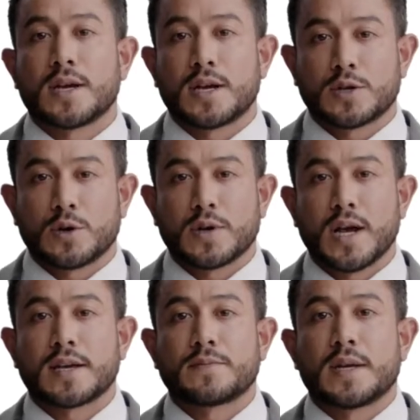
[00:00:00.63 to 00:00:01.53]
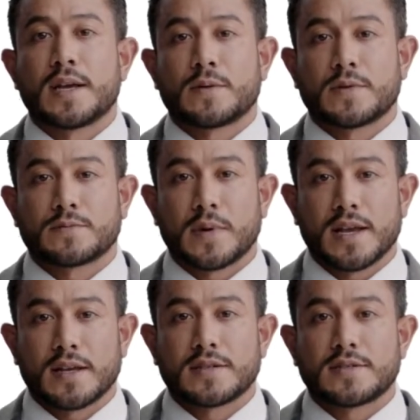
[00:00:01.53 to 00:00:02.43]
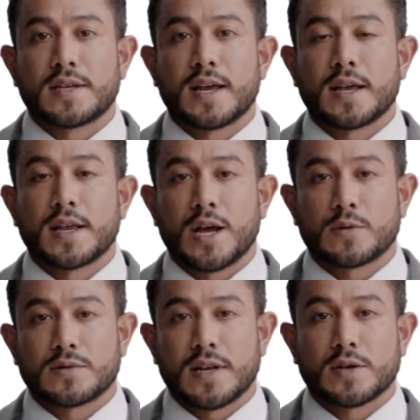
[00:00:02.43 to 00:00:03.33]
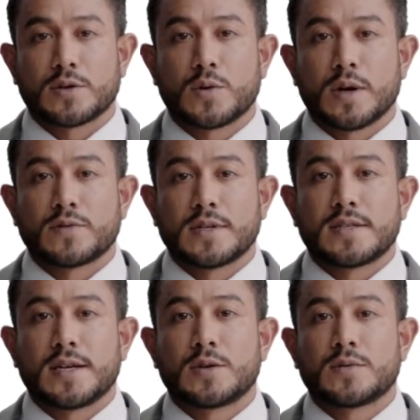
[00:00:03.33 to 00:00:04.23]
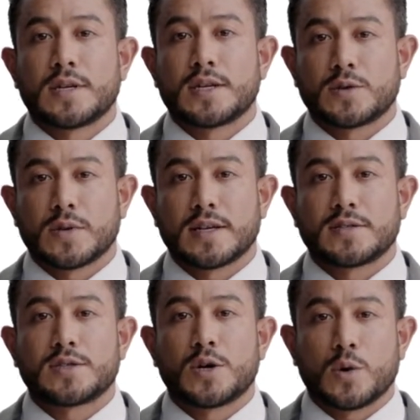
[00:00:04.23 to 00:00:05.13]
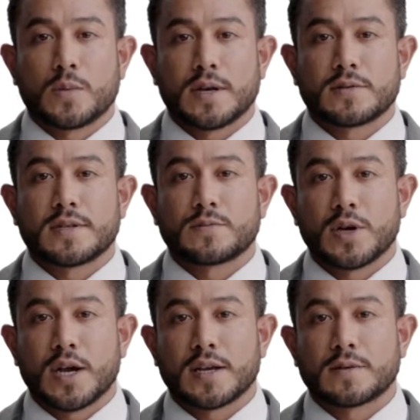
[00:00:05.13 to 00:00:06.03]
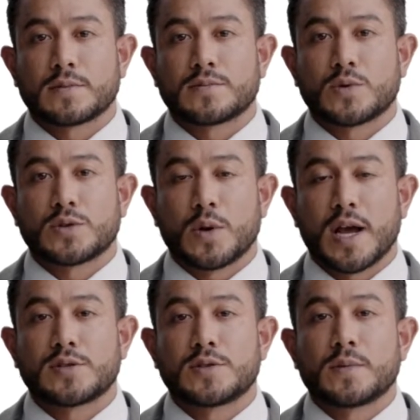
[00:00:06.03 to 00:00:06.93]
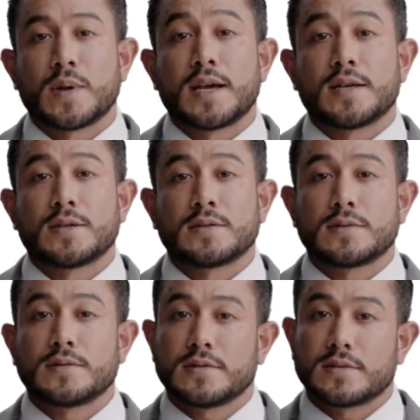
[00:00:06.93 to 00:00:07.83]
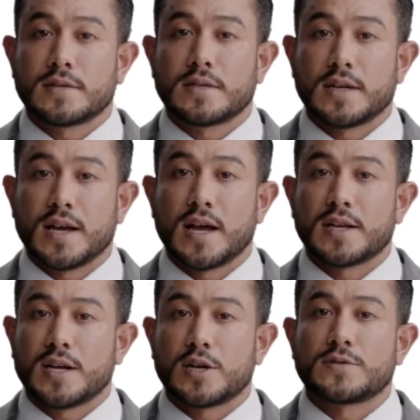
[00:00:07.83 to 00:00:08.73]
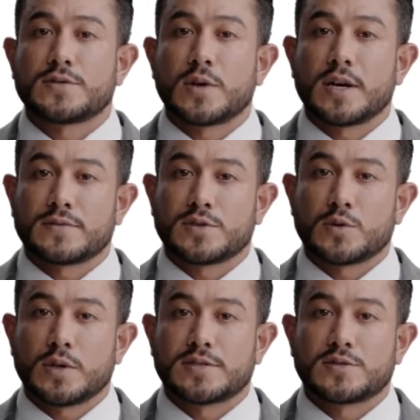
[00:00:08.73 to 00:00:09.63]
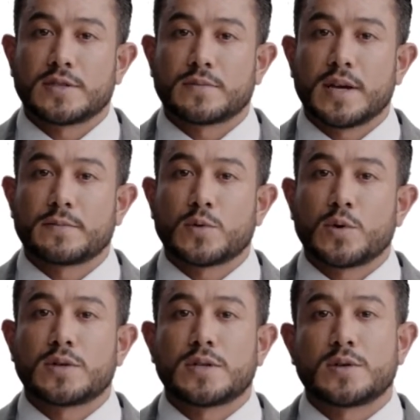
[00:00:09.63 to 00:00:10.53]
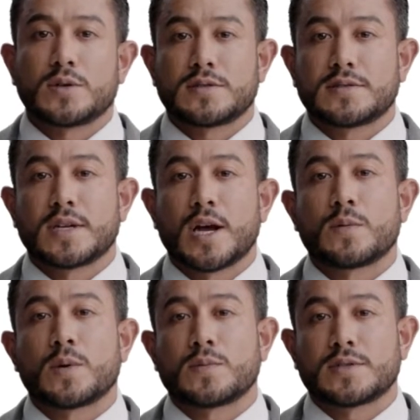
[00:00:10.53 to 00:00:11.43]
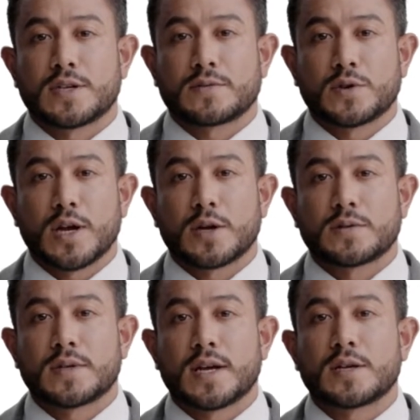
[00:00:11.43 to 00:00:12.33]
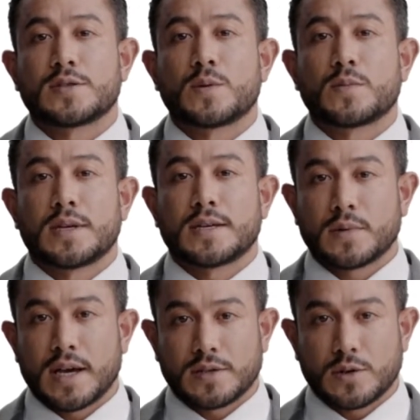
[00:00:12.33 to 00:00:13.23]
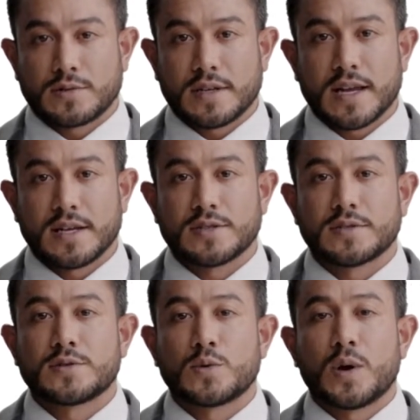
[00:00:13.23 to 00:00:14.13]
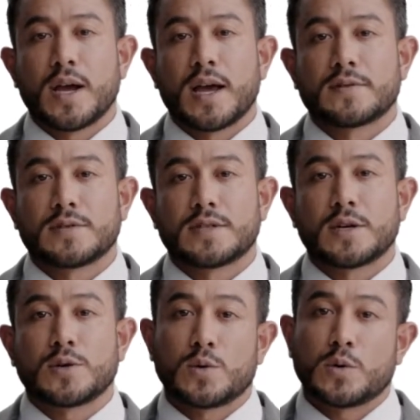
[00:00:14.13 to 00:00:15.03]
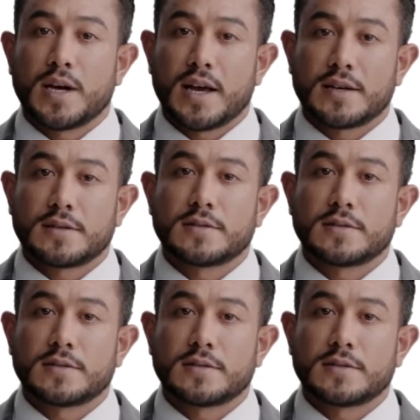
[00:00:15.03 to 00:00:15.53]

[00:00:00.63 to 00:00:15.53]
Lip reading: Hello guys, my name is Make and today I will tell you every single thing you need to know about this product before you actually buy it. And I also have two extremely important alerts to help you preserve your health, so please pay close attention to what I have to tell you, okay?